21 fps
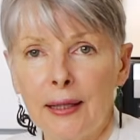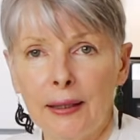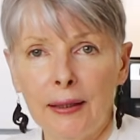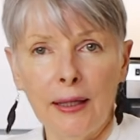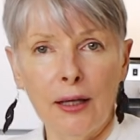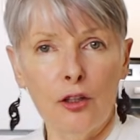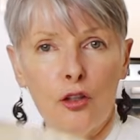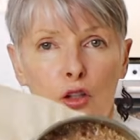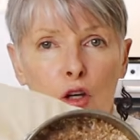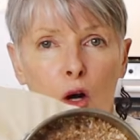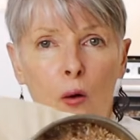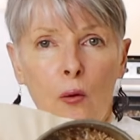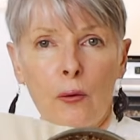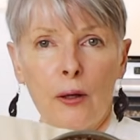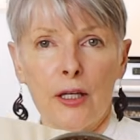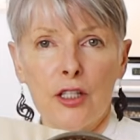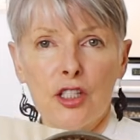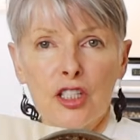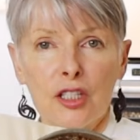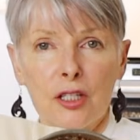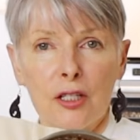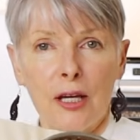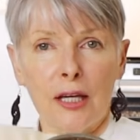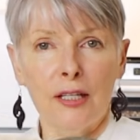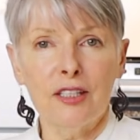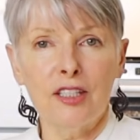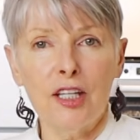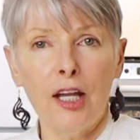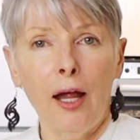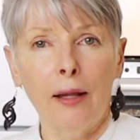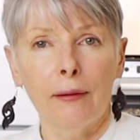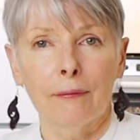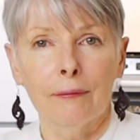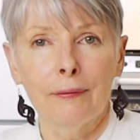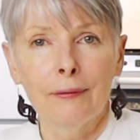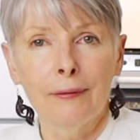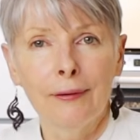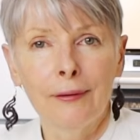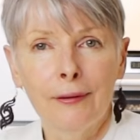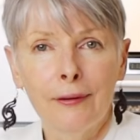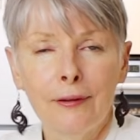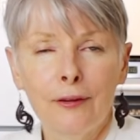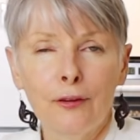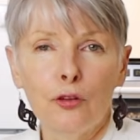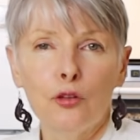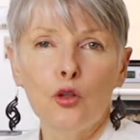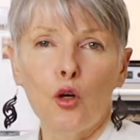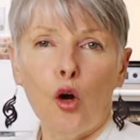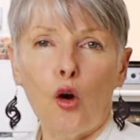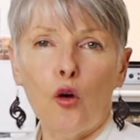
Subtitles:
There you go. It's done. Your